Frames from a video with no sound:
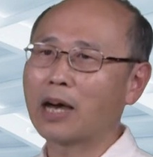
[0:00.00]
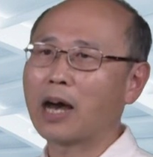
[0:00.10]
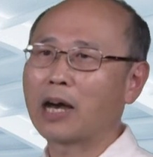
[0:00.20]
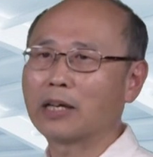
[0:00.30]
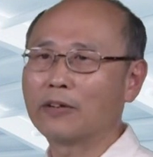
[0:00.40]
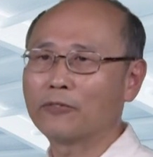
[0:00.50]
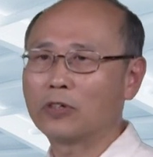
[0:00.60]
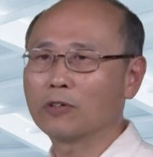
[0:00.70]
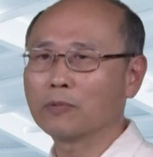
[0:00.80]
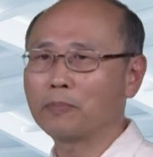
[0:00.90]
if
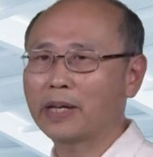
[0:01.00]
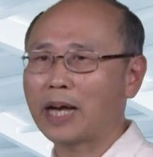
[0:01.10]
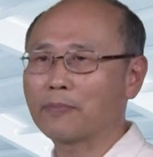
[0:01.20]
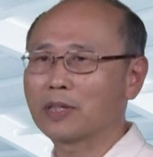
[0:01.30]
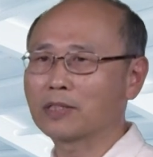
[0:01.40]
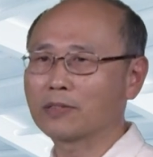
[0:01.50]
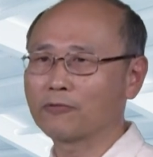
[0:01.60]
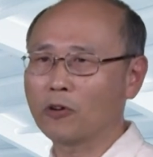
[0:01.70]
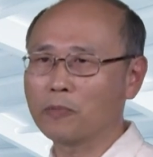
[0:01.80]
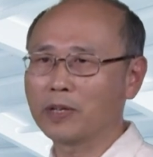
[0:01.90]
you pick up this
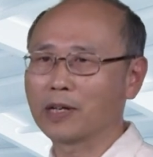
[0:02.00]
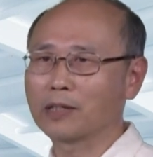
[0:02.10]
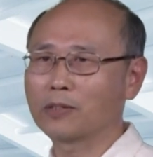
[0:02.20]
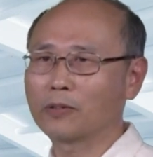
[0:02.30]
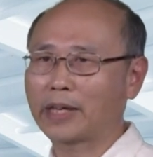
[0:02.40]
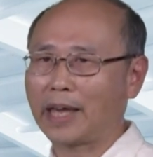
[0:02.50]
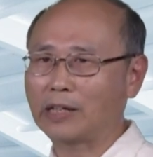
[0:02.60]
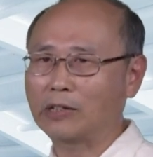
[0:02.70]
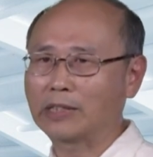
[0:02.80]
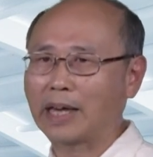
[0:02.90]
formula to
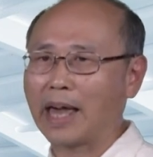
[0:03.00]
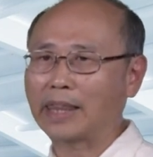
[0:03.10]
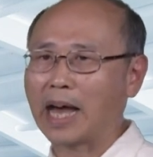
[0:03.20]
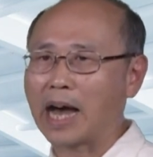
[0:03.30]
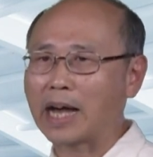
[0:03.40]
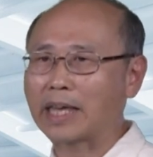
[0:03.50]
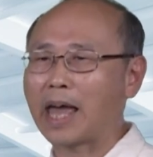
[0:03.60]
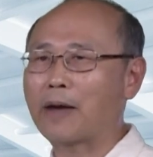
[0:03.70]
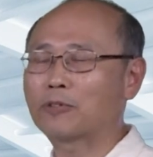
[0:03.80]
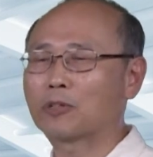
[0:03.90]
calculate the time
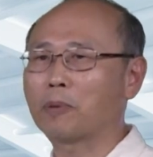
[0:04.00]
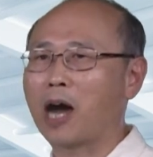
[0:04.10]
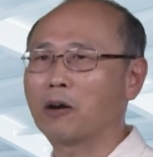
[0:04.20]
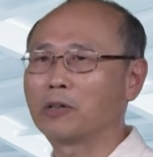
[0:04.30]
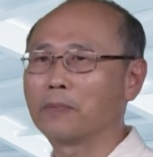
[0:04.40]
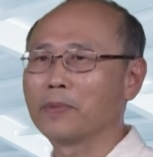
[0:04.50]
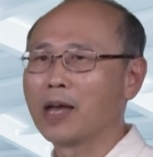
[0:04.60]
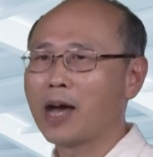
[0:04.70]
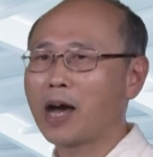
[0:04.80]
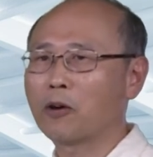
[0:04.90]
average power,
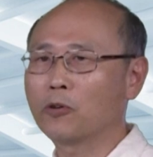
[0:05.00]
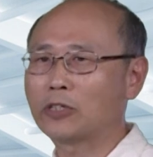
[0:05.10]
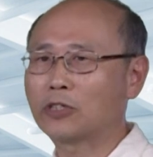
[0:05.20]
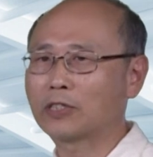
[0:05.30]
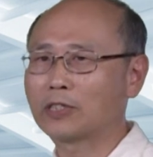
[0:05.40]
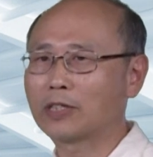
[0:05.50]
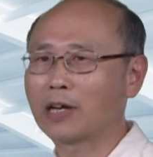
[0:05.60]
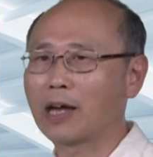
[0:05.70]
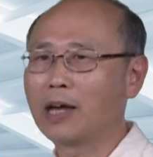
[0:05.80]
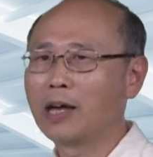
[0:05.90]
which is
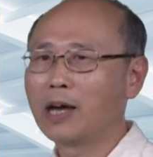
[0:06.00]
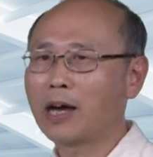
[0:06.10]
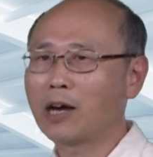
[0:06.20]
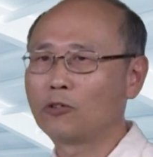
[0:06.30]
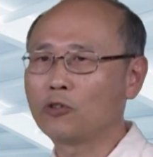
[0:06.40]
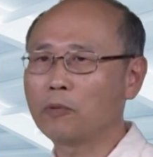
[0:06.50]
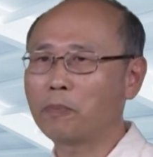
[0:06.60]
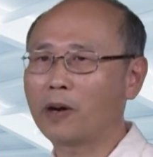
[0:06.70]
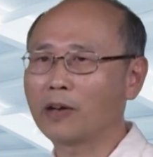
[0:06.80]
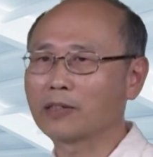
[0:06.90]
the real
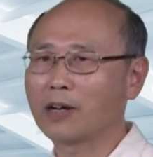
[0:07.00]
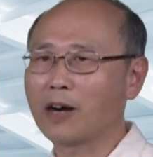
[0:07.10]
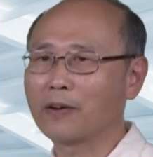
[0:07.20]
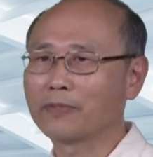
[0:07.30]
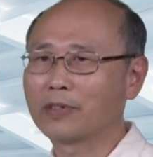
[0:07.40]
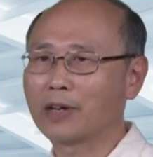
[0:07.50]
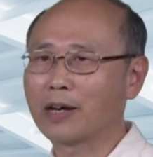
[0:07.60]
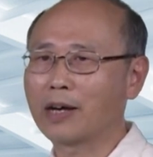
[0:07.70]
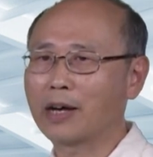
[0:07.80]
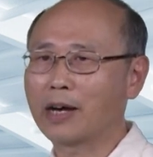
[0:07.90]
product of
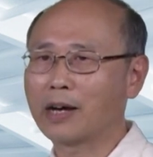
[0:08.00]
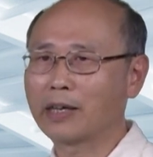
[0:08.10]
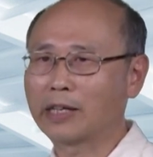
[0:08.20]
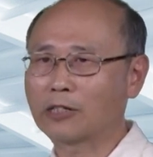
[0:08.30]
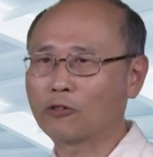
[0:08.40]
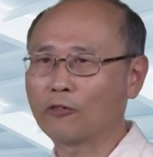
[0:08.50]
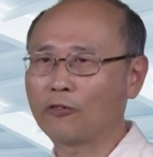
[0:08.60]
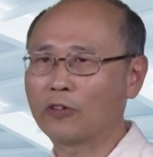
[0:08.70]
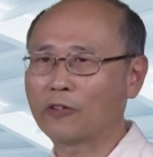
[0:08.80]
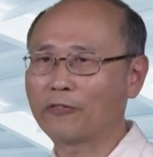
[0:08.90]
the electric
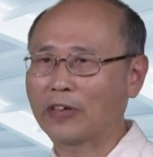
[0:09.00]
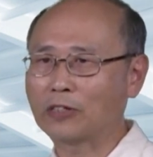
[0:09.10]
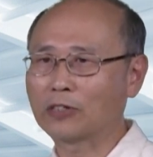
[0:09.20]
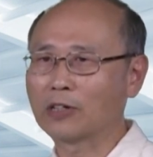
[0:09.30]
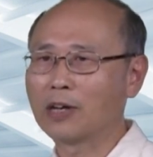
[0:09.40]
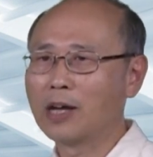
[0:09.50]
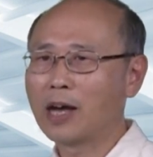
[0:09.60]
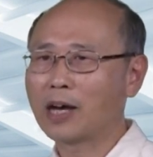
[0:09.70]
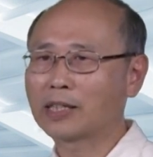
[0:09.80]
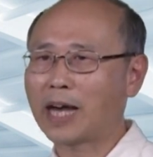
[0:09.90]
field phasor
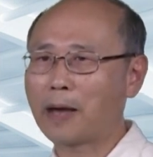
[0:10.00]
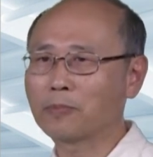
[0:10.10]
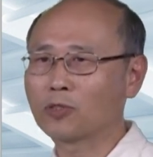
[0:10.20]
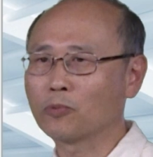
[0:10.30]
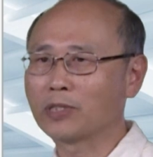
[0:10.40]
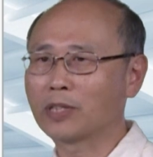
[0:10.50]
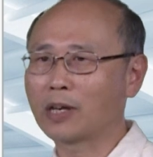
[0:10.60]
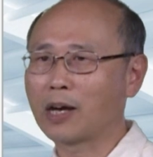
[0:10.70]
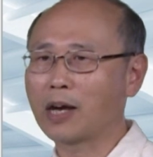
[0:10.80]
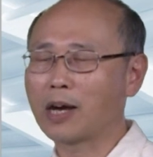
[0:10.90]
times with
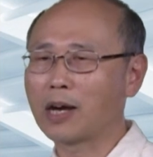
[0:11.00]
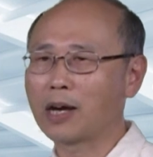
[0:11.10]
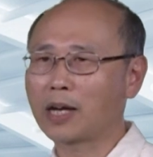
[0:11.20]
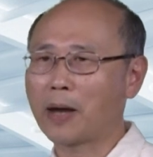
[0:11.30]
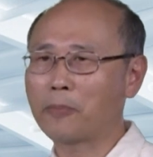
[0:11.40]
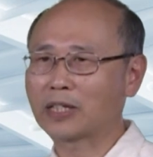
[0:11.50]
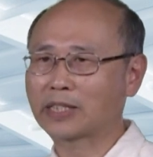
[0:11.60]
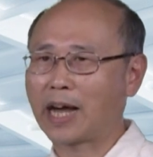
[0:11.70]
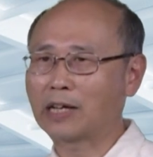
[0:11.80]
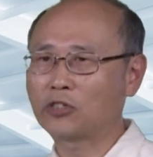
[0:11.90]
the complex
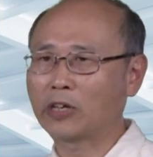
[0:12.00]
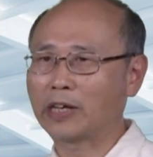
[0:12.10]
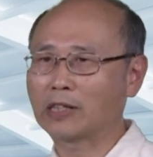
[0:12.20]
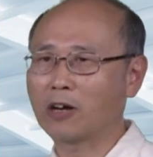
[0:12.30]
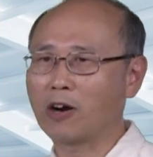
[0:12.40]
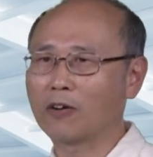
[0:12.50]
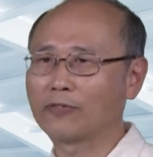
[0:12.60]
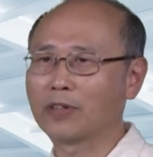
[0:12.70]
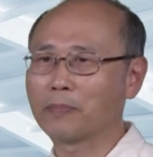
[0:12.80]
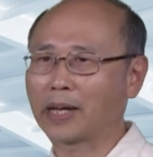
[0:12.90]
conjugate of
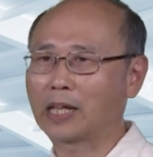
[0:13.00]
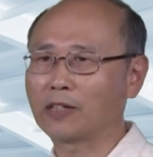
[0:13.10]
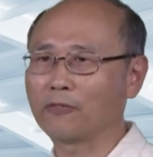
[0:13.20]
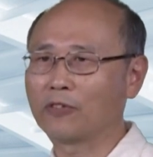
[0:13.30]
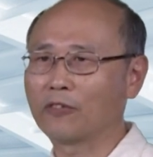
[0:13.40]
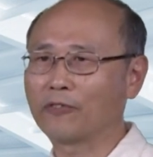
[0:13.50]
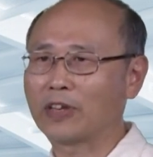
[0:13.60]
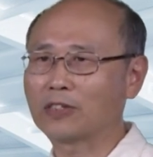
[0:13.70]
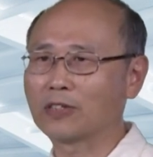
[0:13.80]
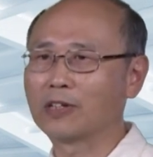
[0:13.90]
the magnetic field
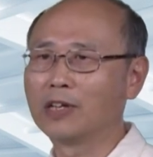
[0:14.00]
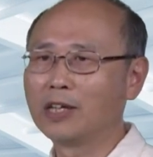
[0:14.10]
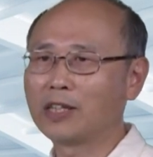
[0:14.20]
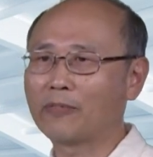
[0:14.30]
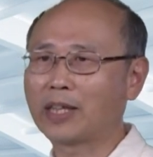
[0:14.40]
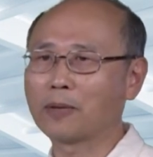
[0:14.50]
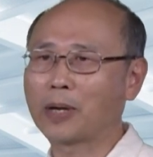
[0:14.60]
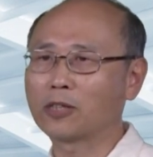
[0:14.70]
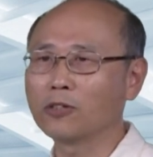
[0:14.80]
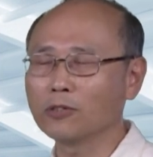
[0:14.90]
phasor divided
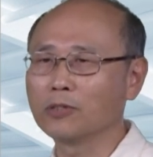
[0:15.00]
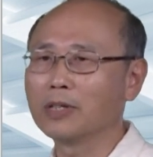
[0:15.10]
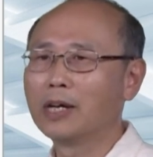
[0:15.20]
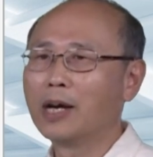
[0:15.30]
by 2,